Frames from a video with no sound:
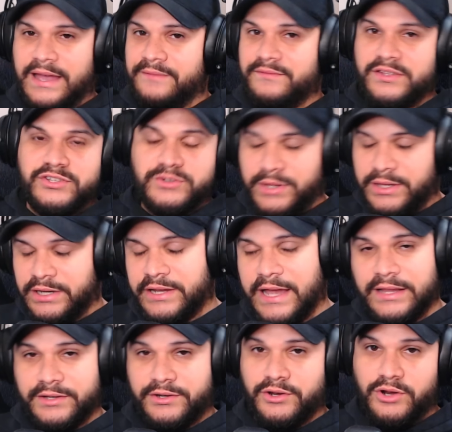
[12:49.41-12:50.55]
Aventurine and
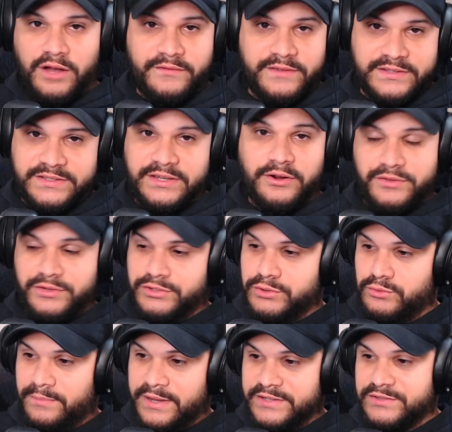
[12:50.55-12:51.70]
Gallagher obviously are the
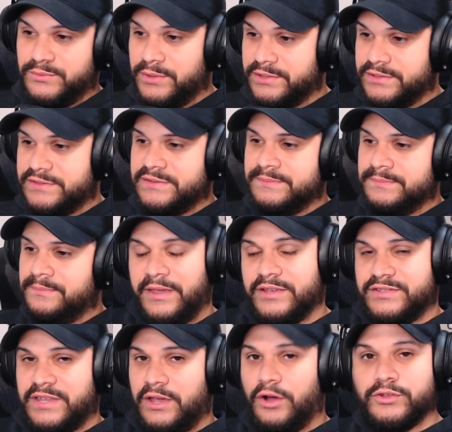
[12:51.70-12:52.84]
2 best ones
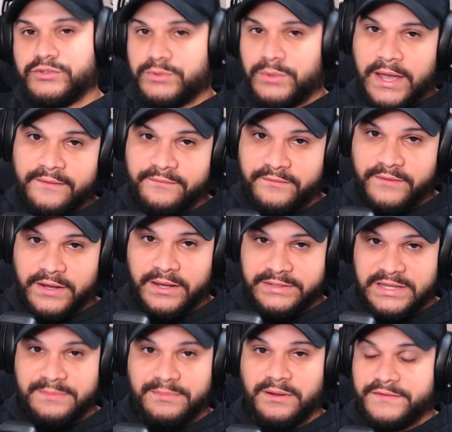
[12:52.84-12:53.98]
because they also have
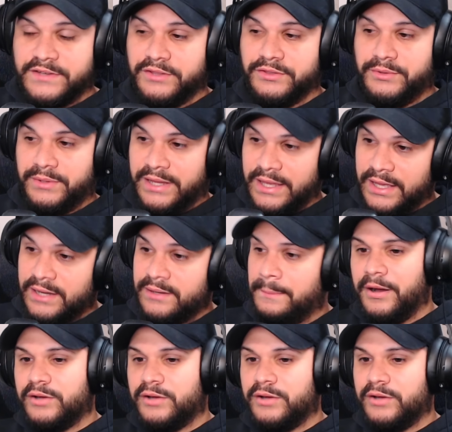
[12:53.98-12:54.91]
debuffs on their kit.